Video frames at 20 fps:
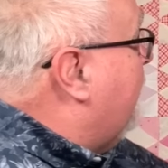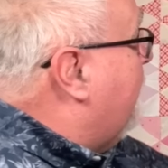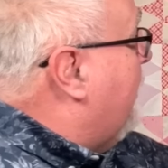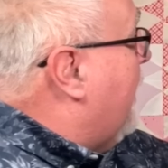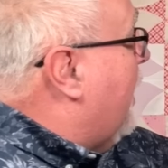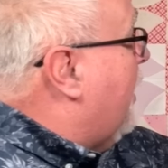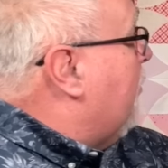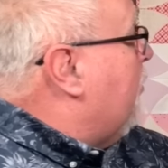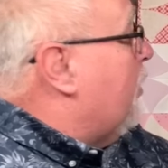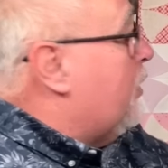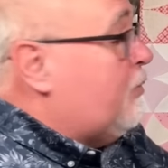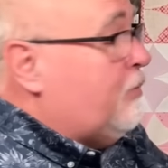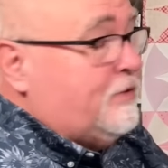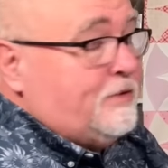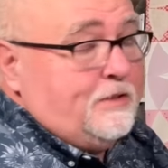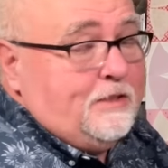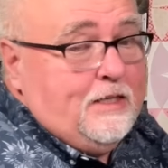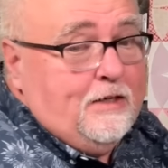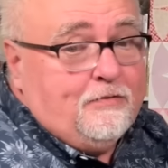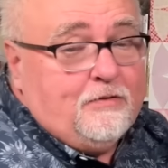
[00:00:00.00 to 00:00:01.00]
fabric was
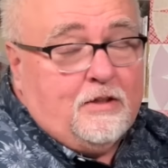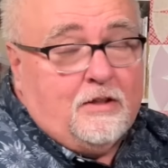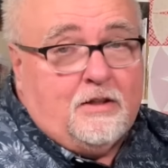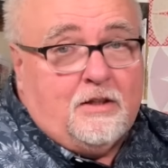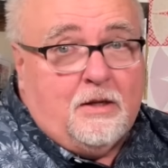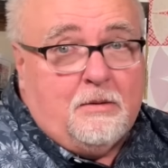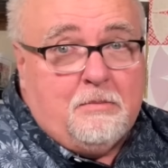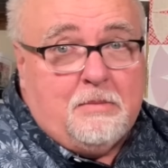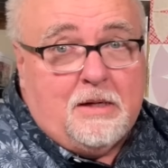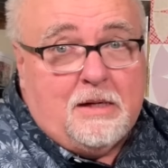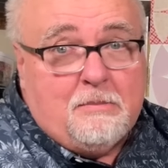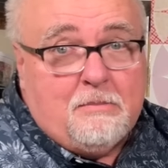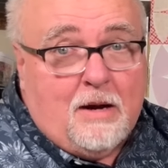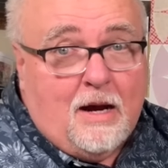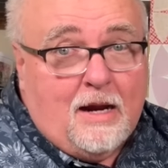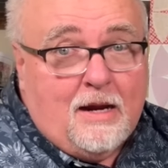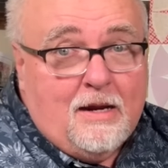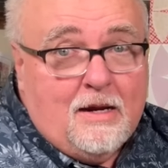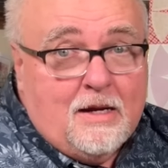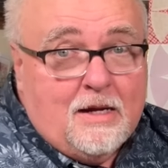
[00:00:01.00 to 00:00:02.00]
gifted to me
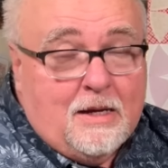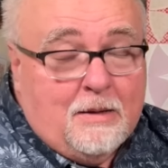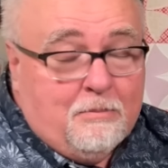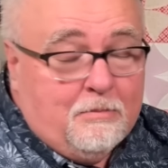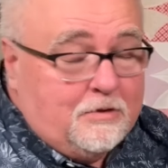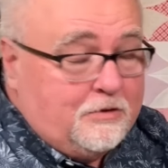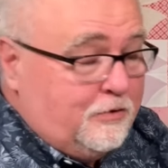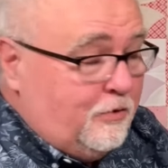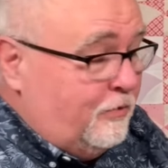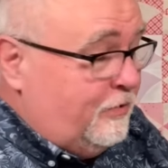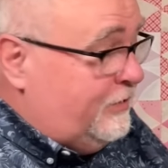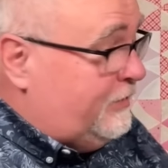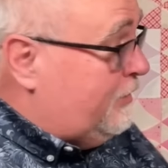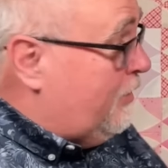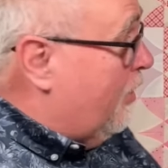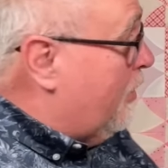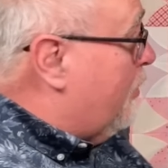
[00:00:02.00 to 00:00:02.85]
by Missouri Star